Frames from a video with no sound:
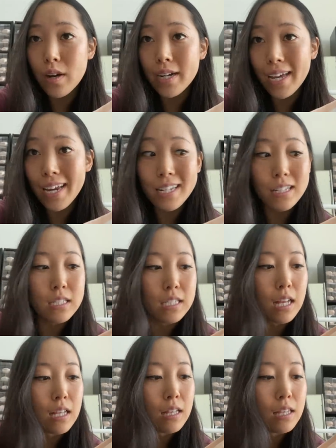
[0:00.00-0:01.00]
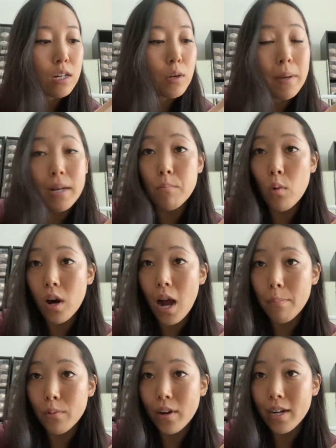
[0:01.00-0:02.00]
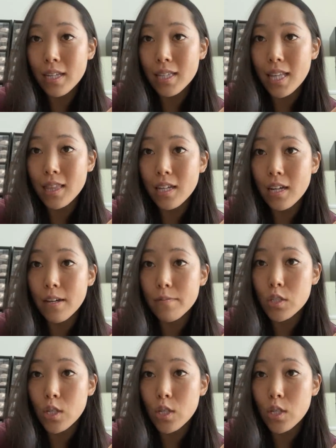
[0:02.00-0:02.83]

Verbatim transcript: Again, it's a little bit more upgraded than the